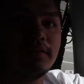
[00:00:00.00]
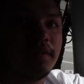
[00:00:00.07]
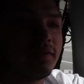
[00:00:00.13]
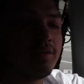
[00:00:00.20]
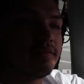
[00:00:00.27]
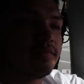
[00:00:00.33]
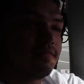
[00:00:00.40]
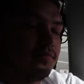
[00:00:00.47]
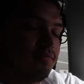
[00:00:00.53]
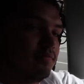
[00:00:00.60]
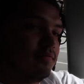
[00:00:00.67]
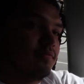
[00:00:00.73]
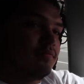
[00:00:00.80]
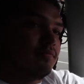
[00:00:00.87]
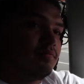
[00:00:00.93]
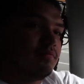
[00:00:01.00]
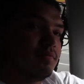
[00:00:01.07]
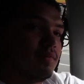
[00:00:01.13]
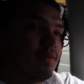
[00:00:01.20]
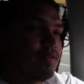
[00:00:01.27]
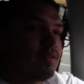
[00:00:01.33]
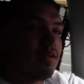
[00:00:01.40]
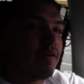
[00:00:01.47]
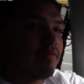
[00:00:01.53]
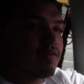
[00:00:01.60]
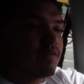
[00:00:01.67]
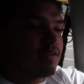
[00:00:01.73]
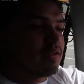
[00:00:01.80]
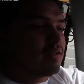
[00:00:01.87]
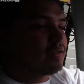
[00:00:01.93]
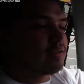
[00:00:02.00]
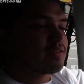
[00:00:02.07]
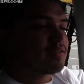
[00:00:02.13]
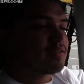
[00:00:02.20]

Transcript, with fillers: like because obviously like